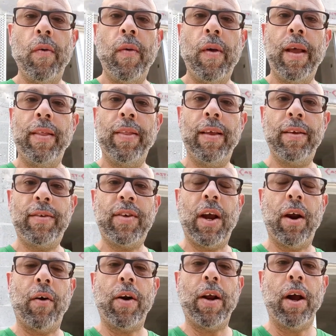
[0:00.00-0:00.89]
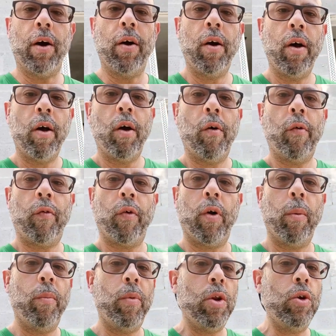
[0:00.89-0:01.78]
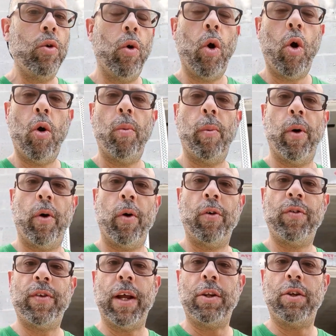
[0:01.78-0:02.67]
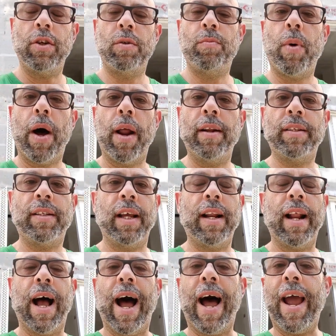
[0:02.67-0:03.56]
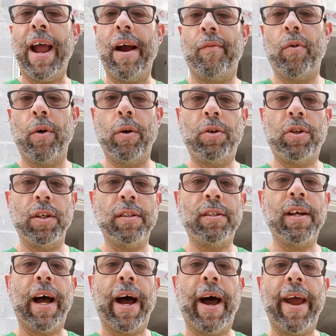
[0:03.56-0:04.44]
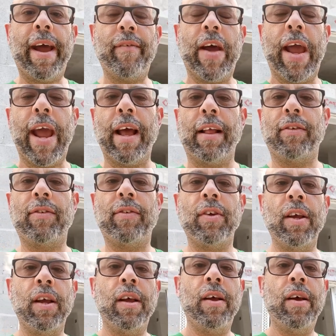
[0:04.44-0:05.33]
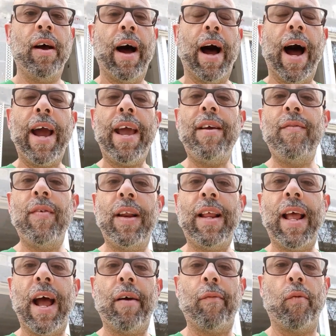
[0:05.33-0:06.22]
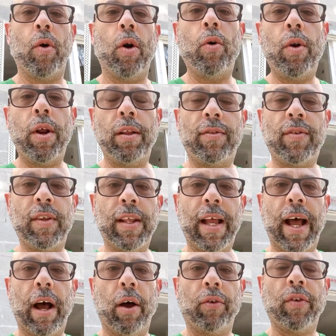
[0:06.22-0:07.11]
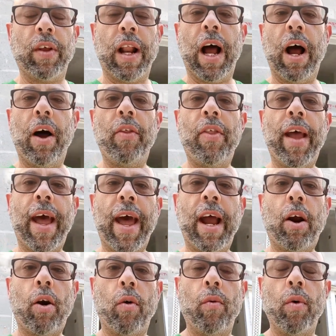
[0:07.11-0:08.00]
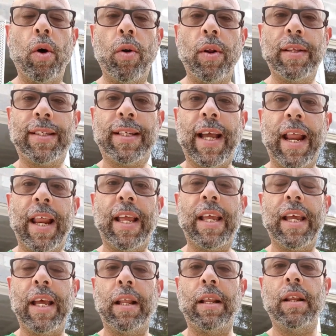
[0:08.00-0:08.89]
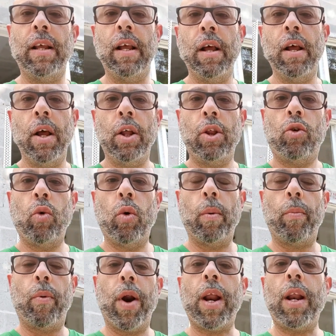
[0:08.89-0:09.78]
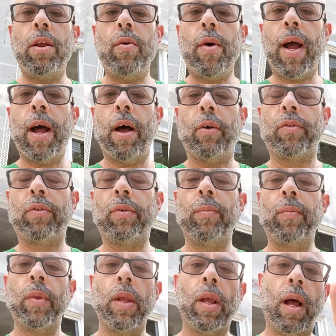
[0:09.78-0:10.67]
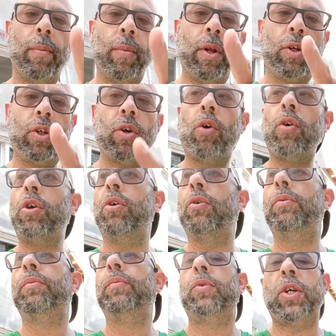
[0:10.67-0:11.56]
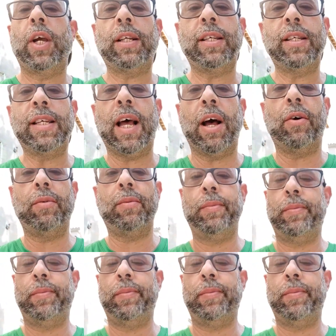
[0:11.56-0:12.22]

in this area from new homeowners that just bought and said, I have roaches, I have ants, I even have rodents in the house and how the heck are rodents getting in to a brand new house? I'm going to show you. Check this out.